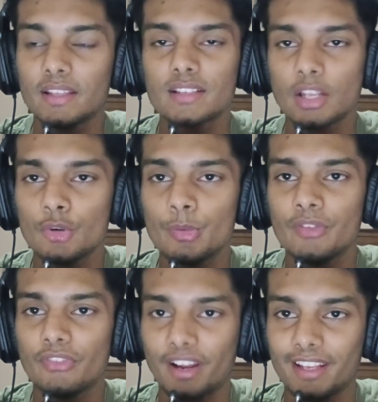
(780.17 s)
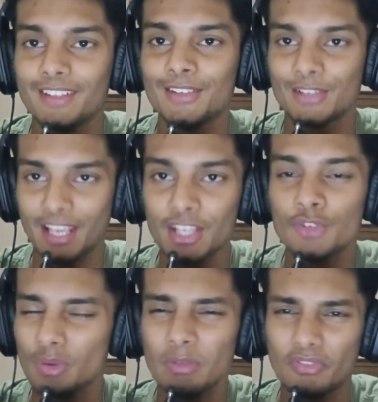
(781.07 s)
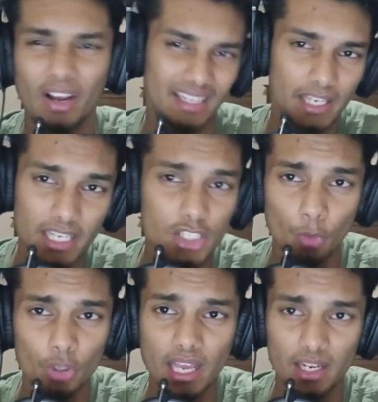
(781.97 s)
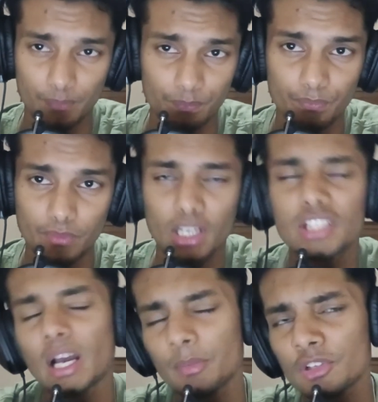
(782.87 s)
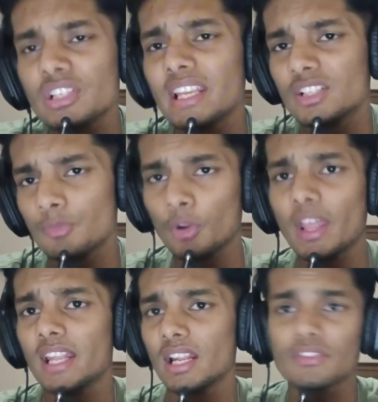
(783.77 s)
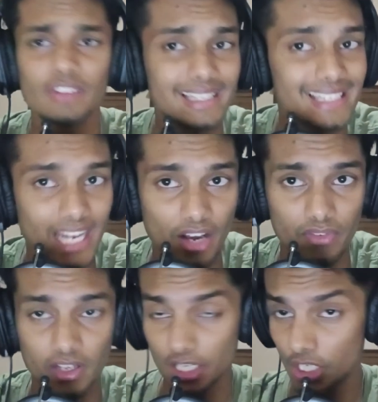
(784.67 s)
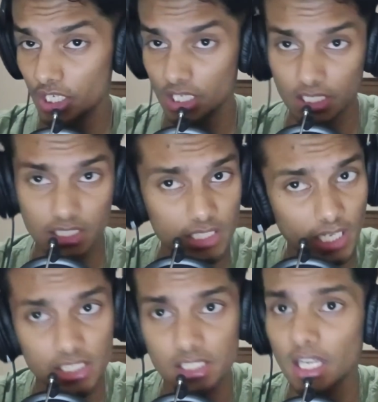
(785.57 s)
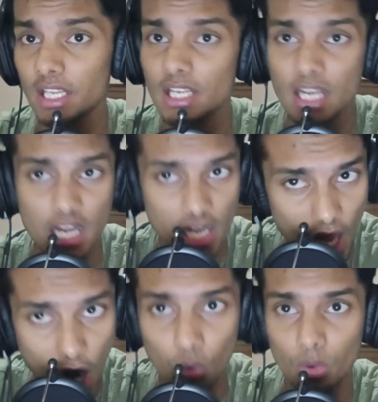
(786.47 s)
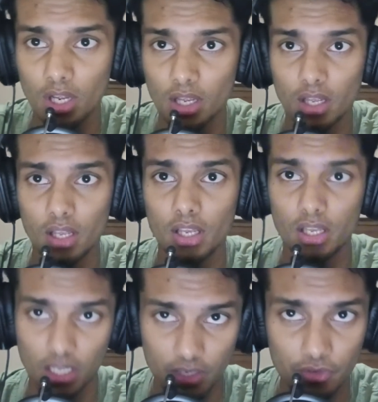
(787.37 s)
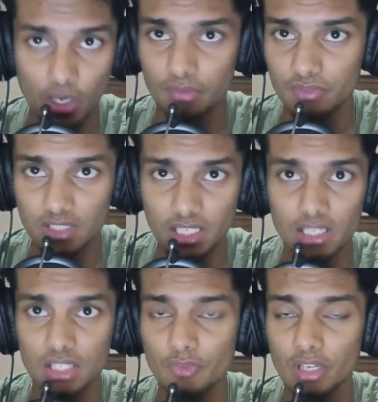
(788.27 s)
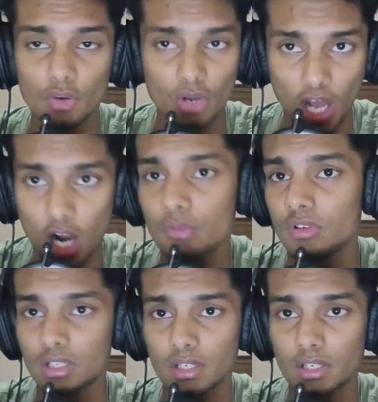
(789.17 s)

this and you'll be fine. Okay, you'll be fine. It's more than, I'm not saying it's more than enough, it's enough. Start studying now. If you have seen this video now,